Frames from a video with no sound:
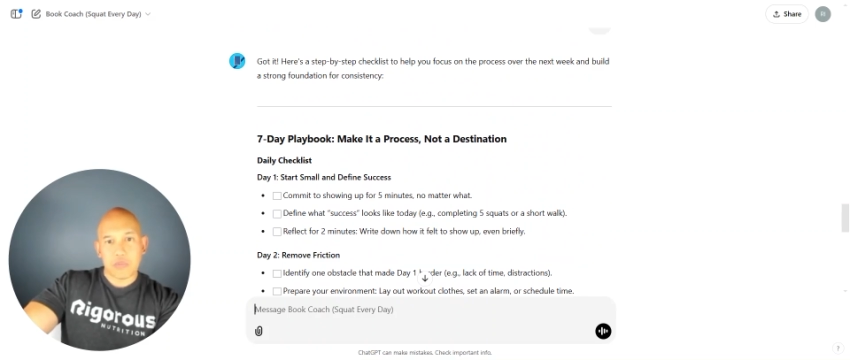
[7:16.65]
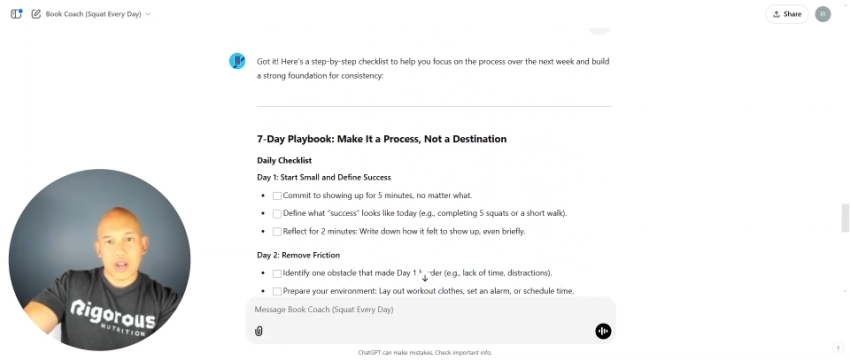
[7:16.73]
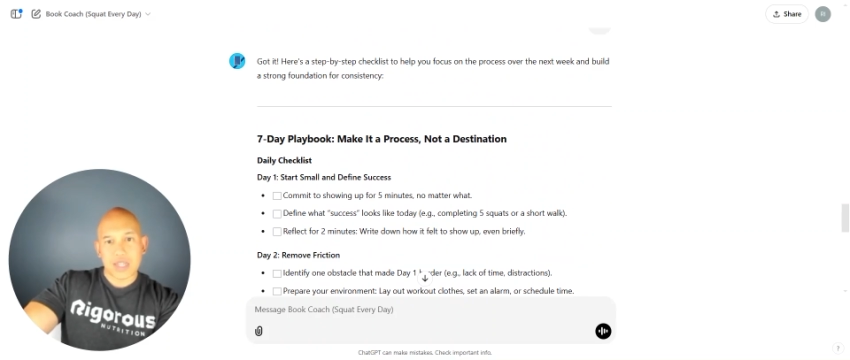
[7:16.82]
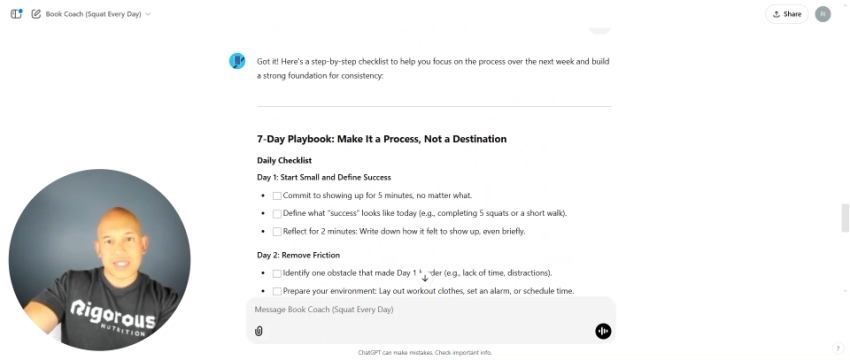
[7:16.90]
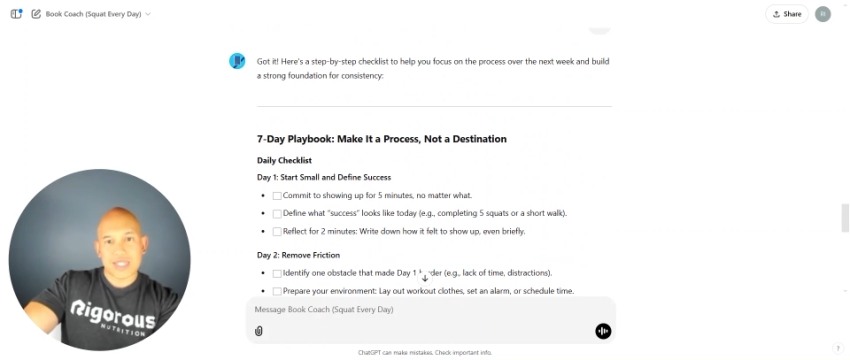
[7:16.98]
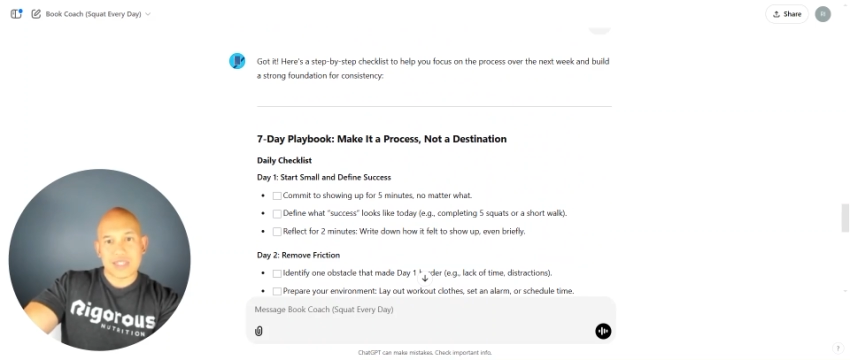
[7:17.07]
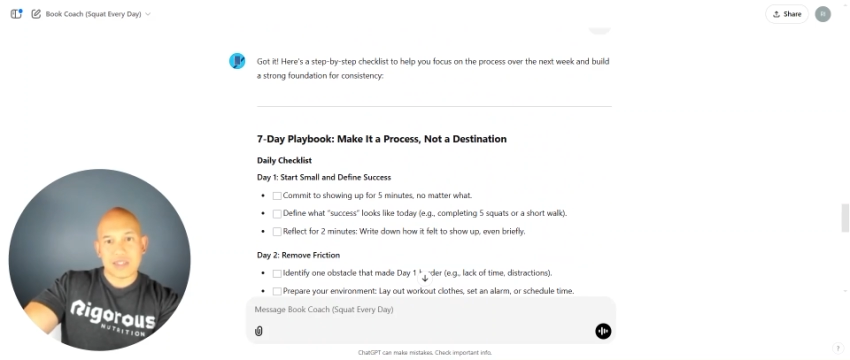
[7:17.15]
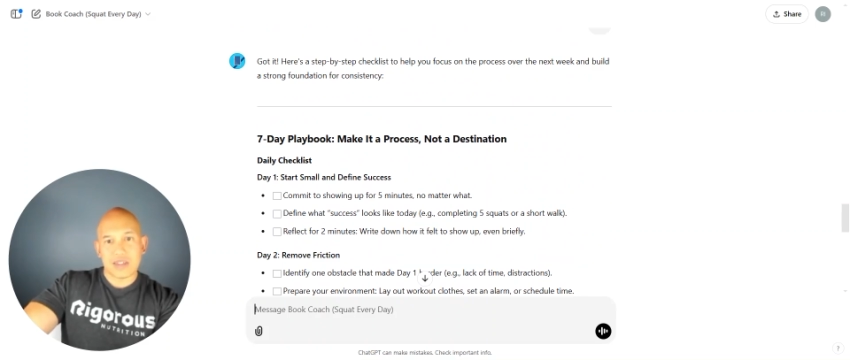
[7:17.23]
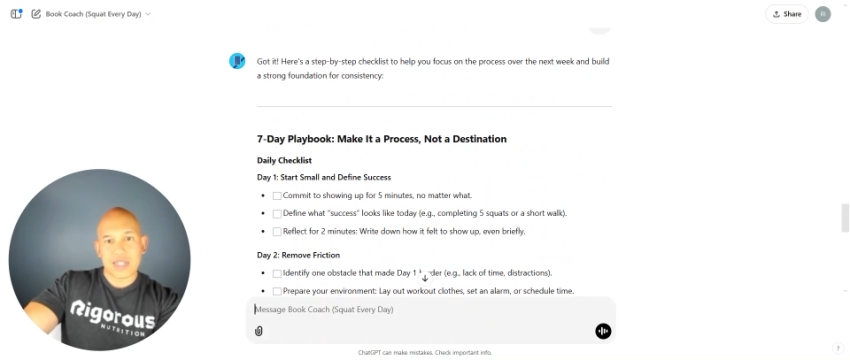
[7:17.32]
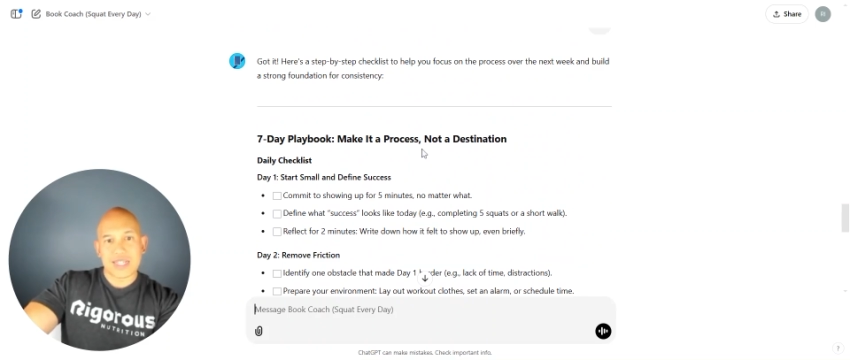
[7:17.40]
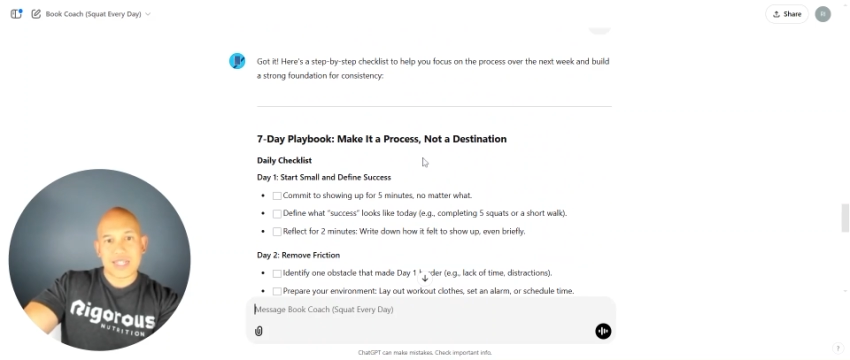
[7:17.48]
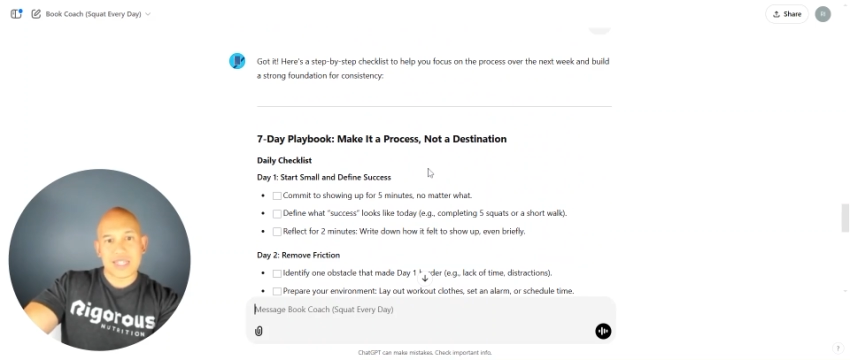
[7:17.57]
process,
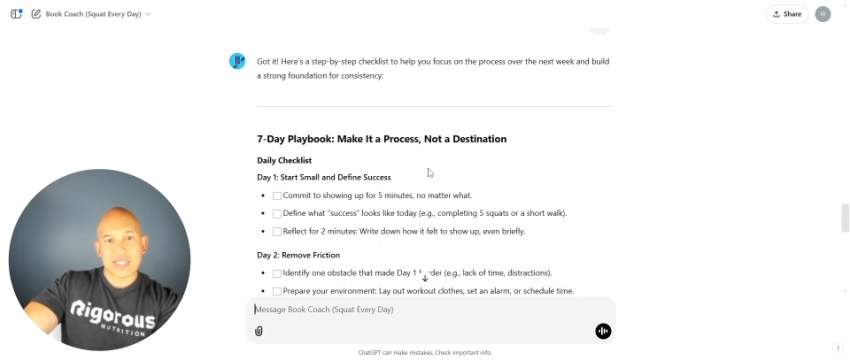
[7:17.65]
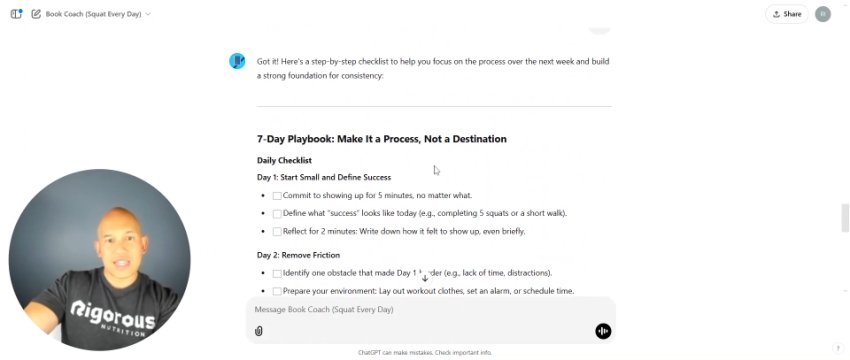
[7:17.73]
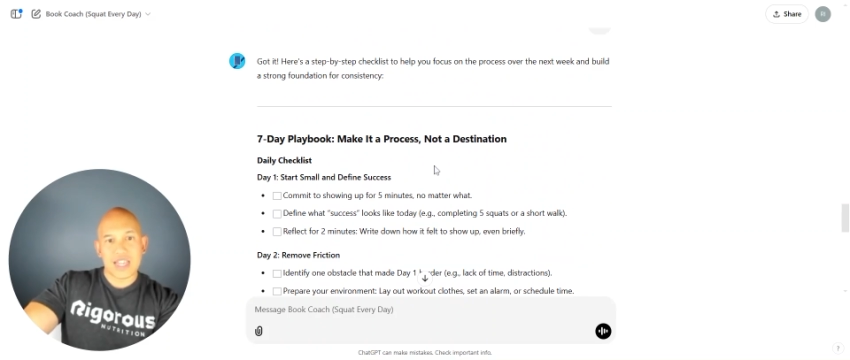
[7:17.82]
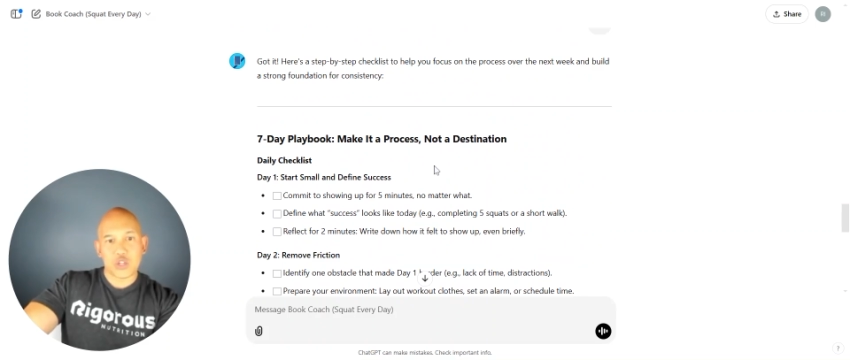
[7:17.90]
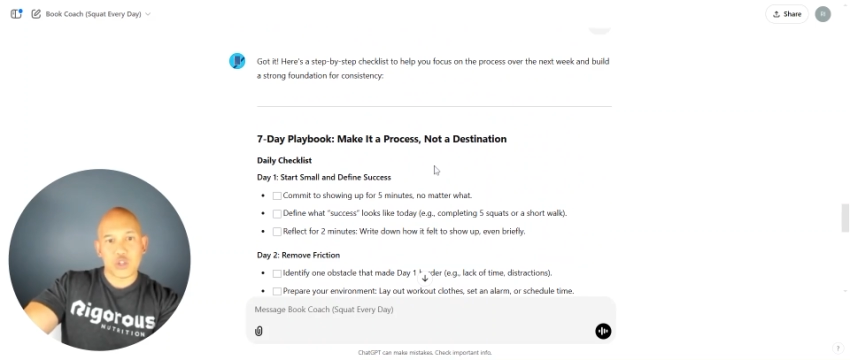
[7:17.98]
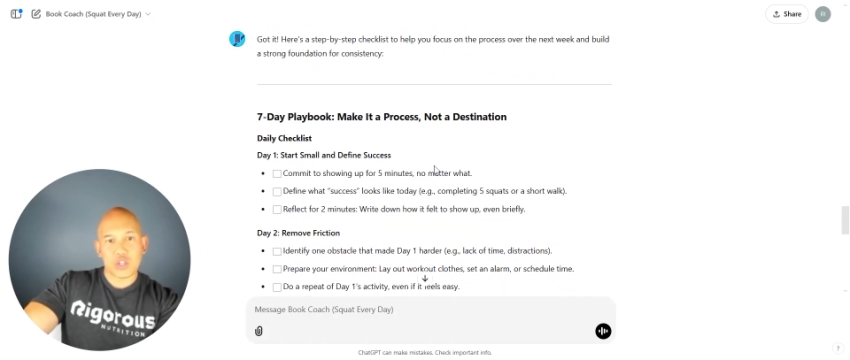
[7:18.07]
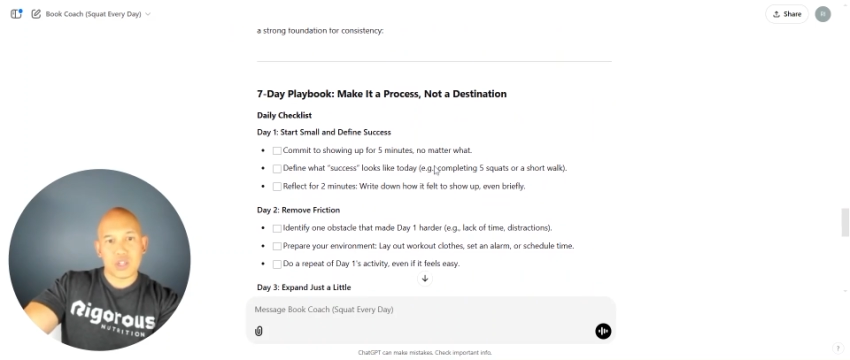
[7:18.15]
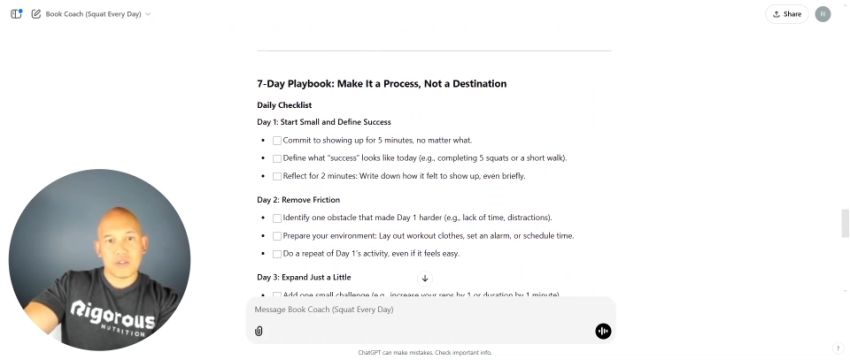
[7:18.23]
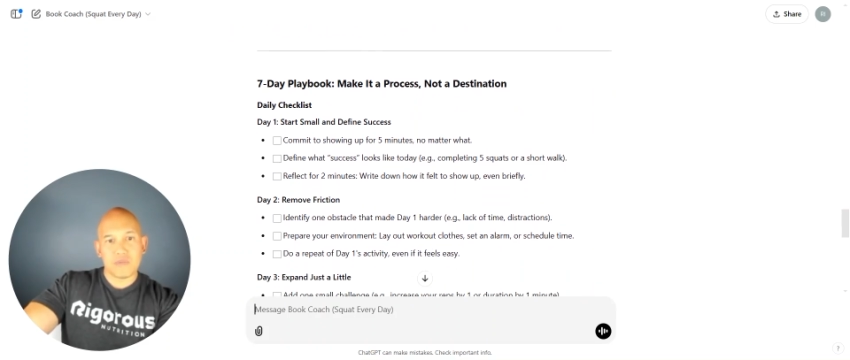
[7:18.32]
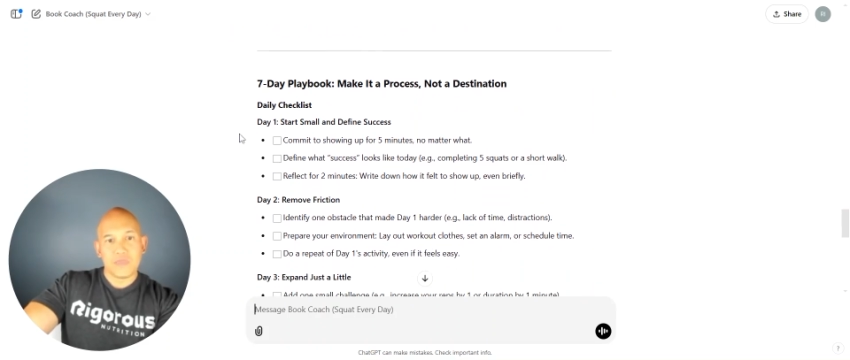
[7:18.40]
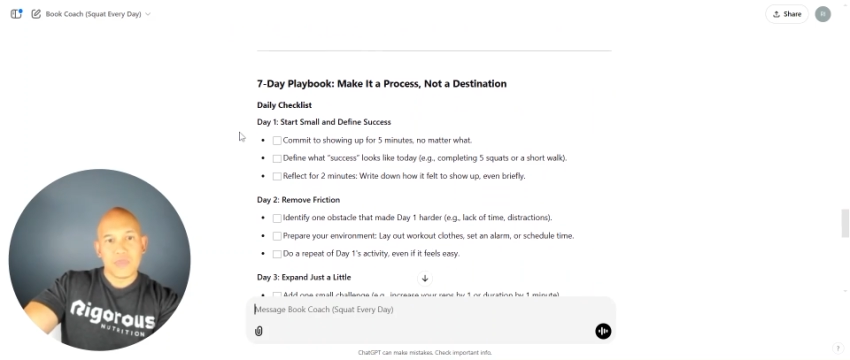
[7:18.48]
not a destination.